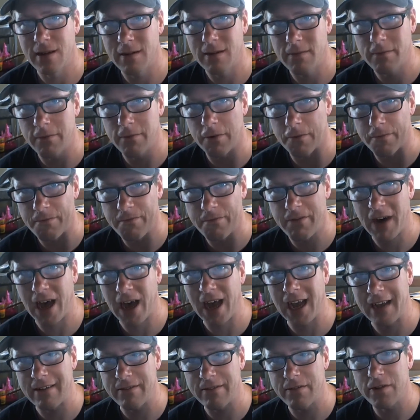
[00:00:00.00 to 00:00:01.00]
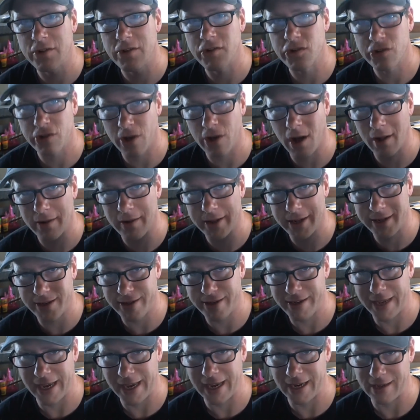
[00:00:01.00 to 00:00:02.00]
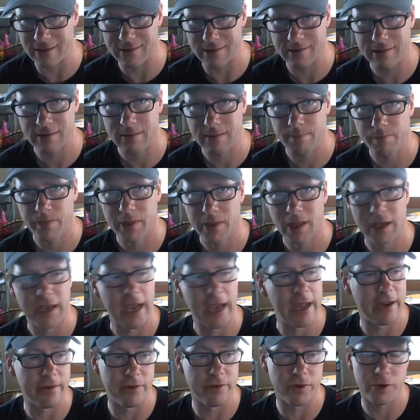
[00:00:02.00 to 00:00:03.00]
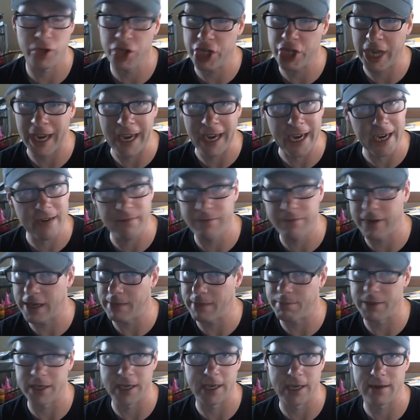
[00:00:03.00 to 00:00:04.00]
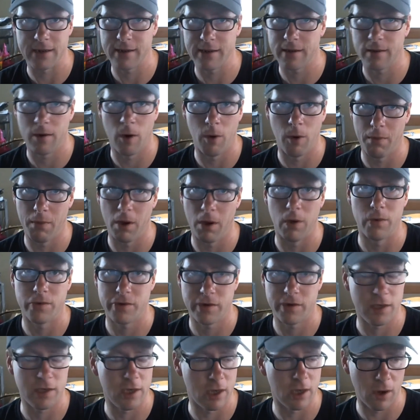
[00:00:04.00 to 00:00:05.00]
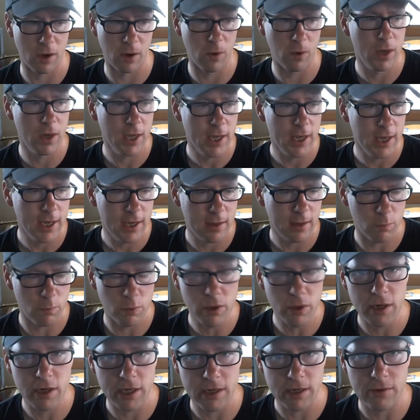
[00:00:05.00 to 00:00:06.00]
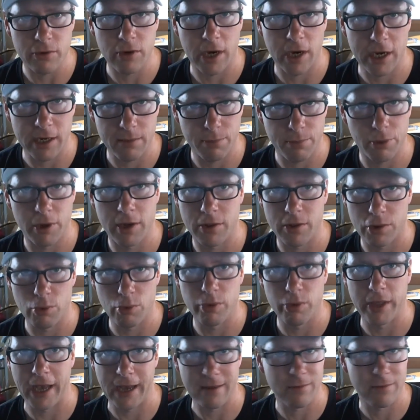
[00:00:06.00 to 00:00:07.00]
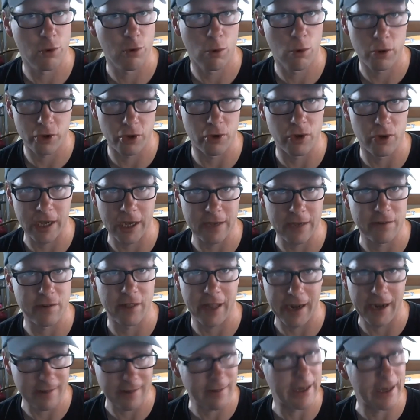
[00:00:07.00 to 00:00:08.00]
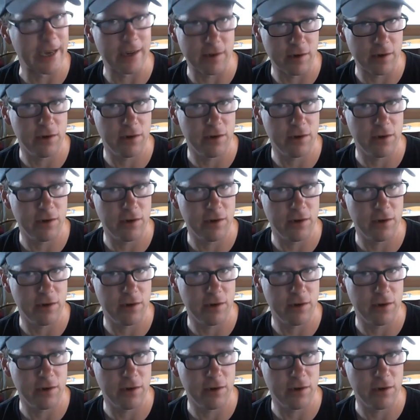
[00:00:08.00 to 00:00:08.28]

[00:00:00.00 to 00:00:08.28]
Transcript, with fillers: for five solid days and chain vaping it almost, you know, really trying to put it through that torture test that I like to